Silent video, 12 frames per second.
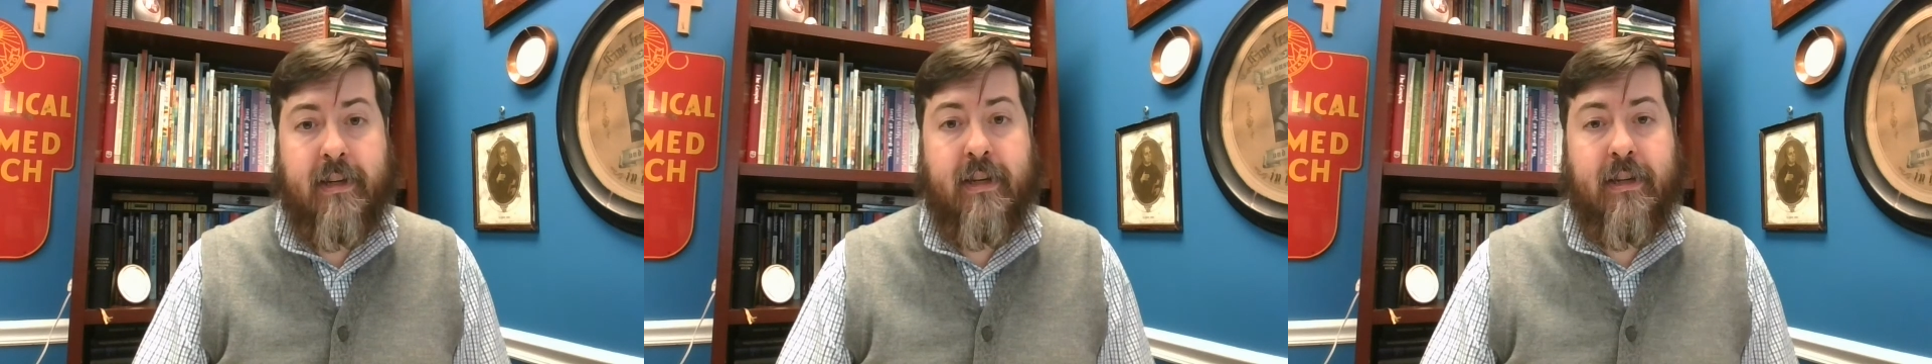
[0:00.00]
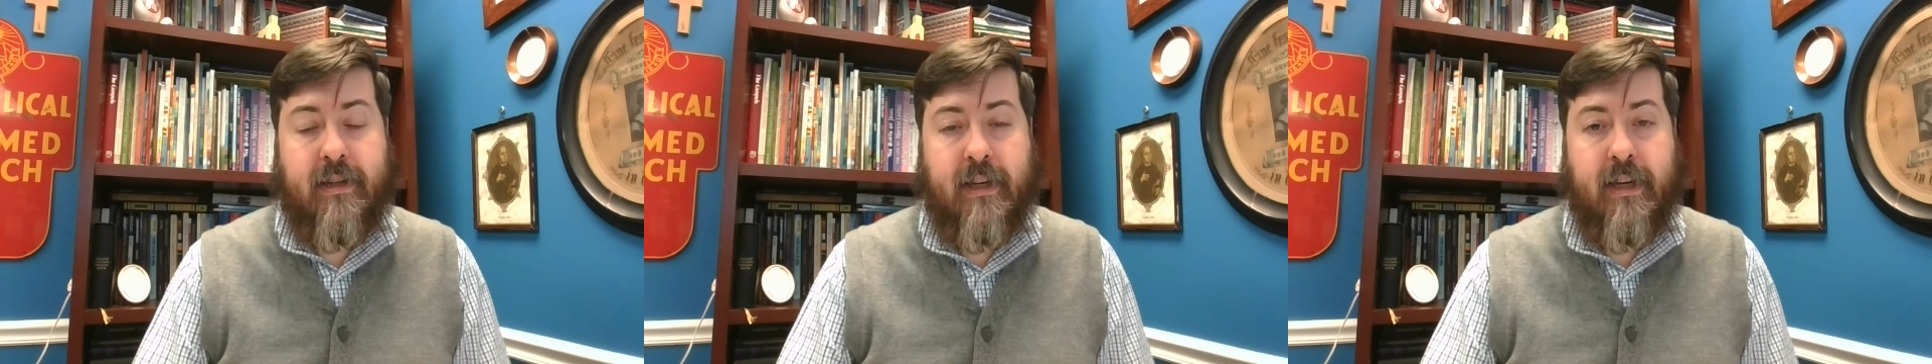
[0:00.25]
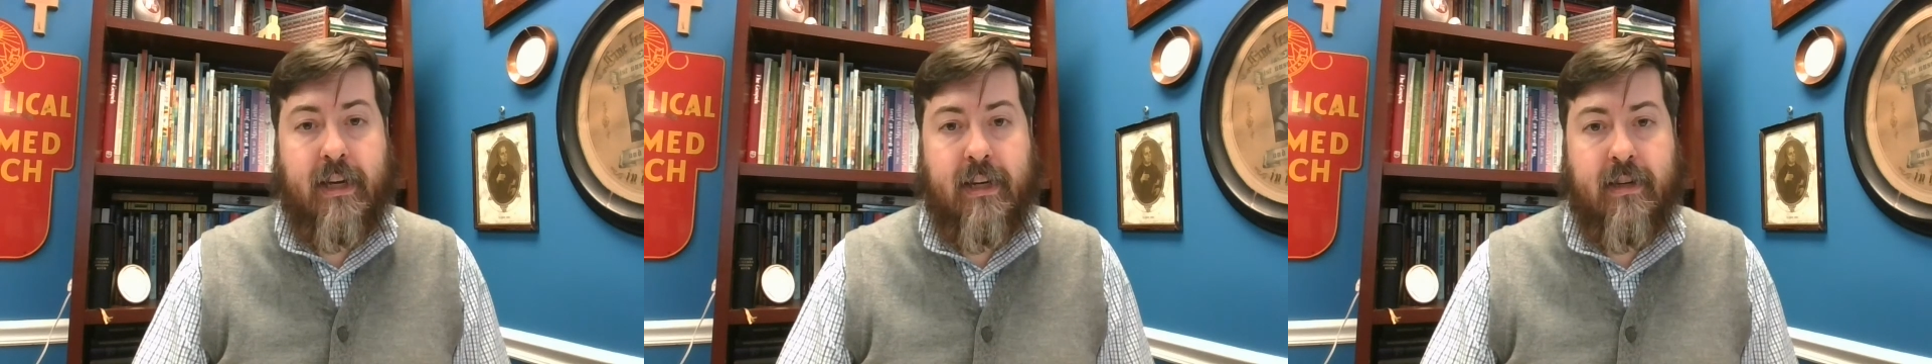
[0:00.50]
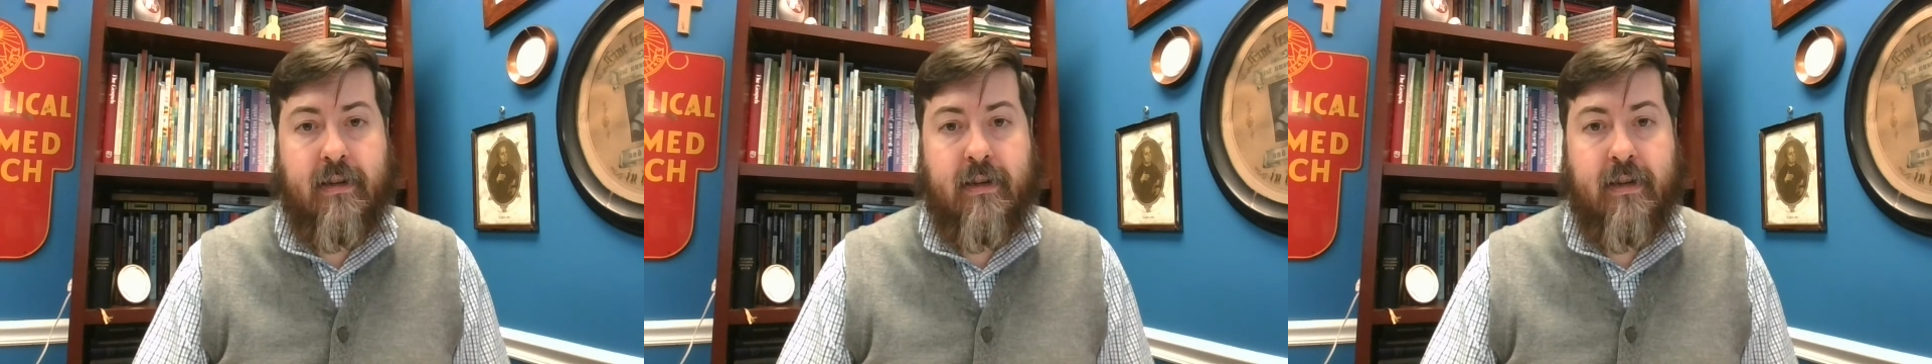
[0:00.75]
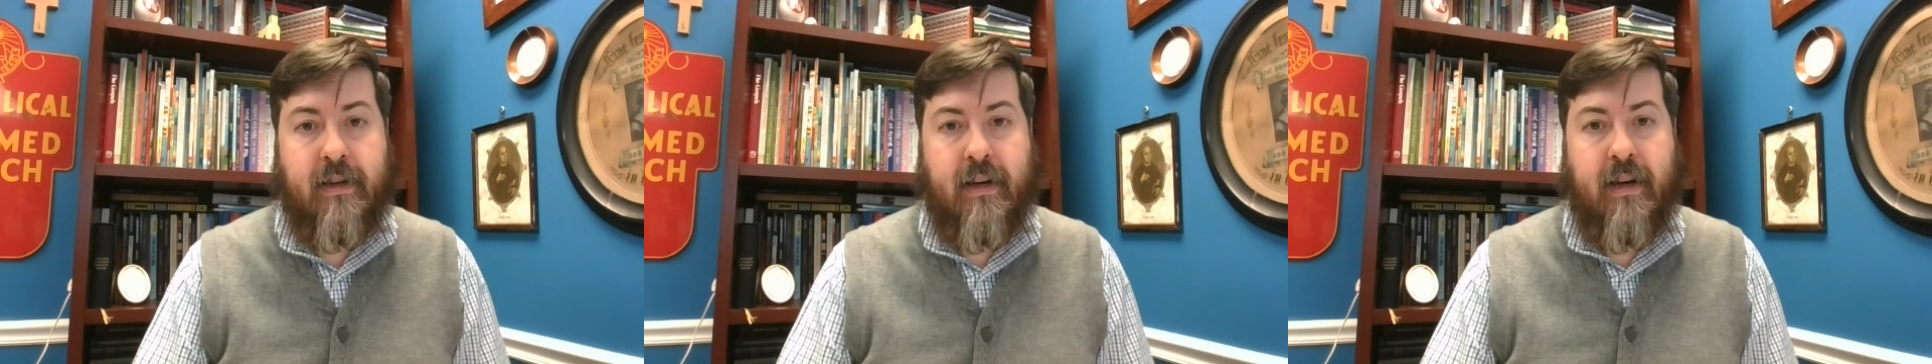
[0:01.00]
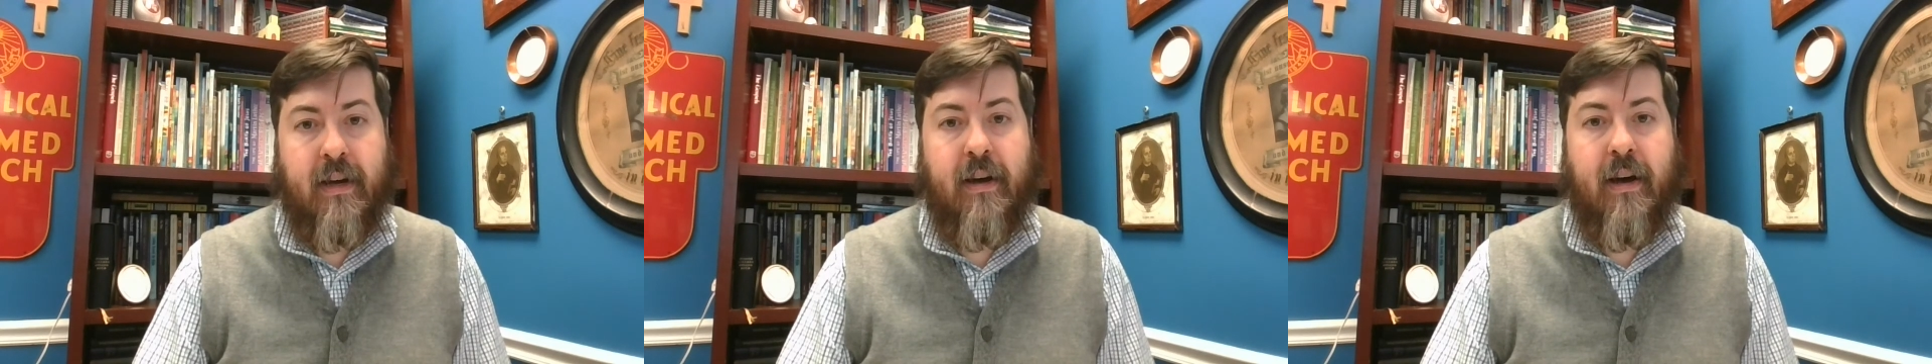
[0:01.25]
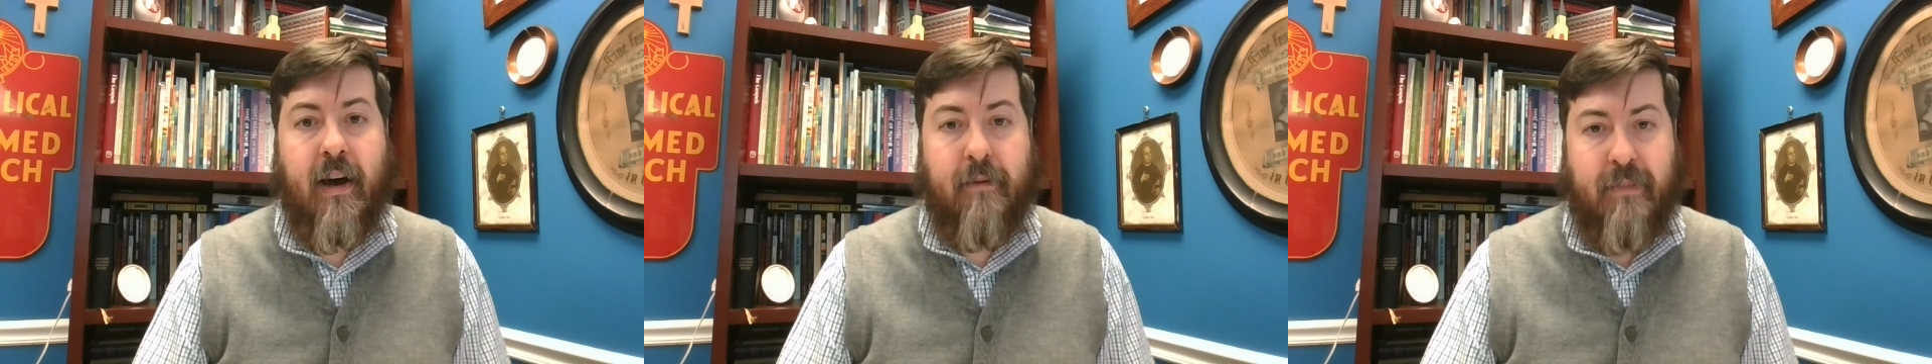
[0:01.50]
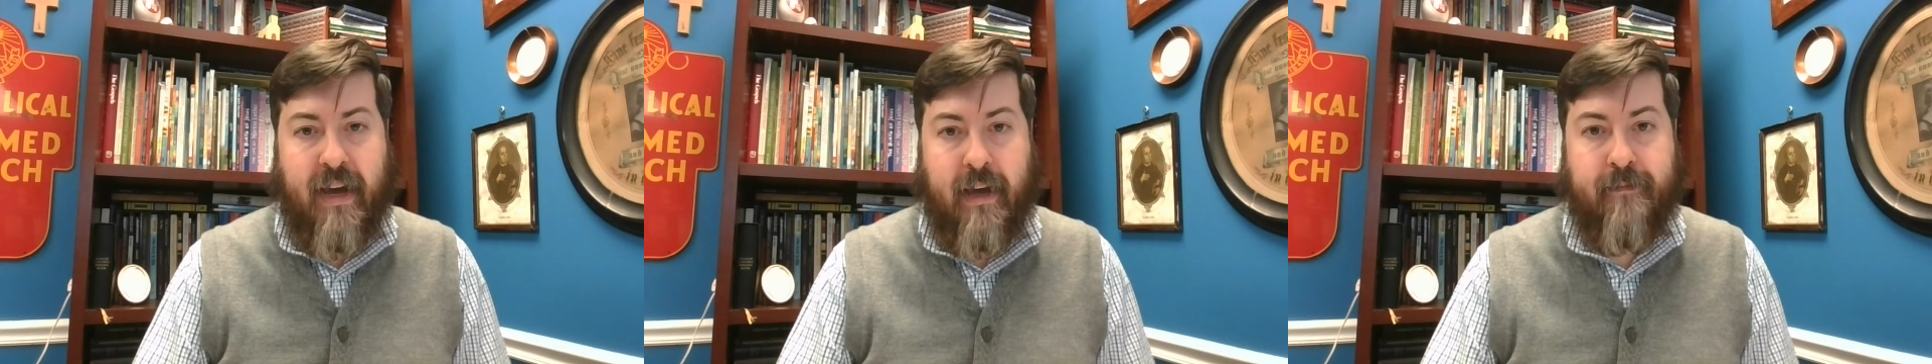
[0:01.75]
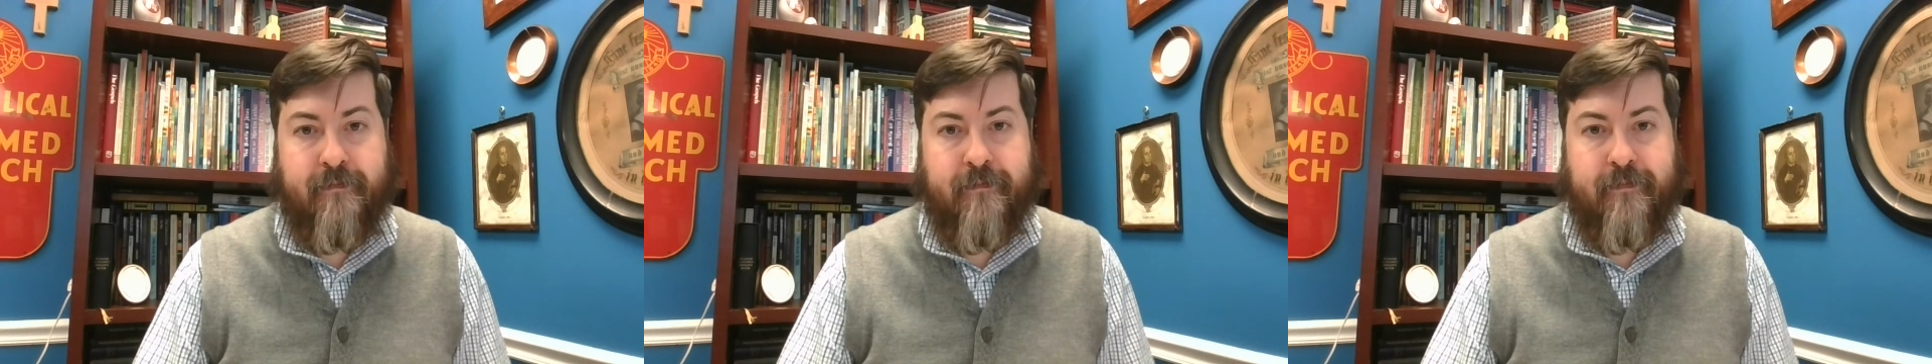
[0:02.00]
indeed. Amen.